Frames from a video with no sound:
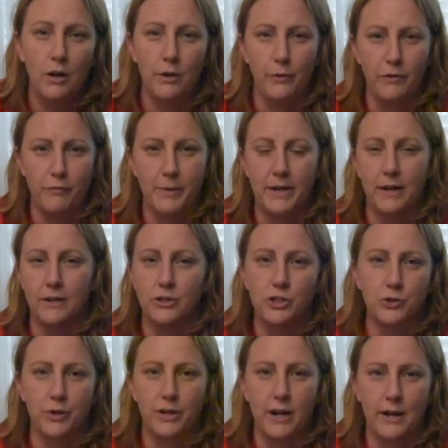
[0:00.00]
We've been on
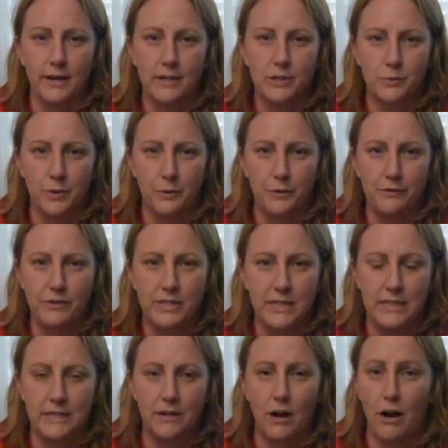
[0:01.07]
short hikes where we've
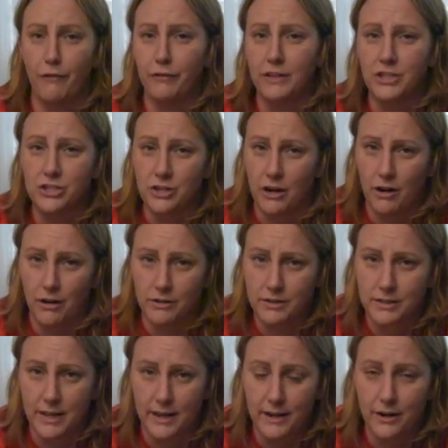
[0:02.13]
seen off-leash dogs
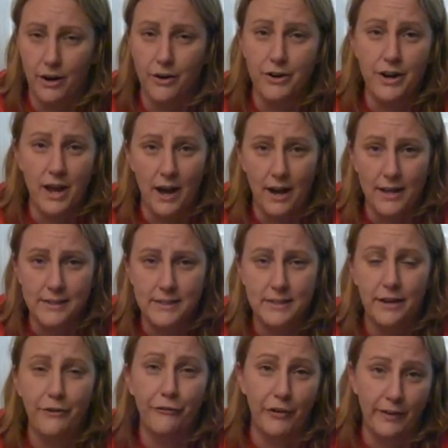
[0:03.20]
that are not
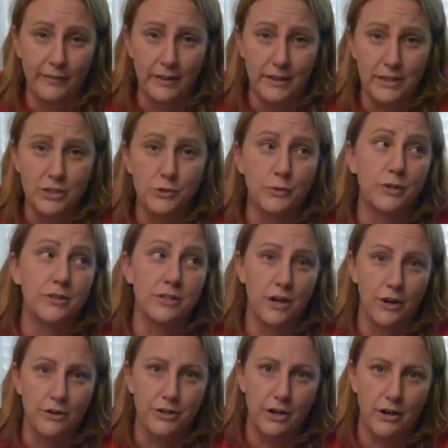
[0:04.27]
friendly towards
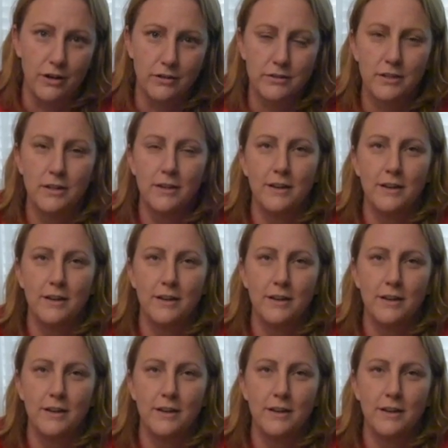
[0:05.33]
our dogs.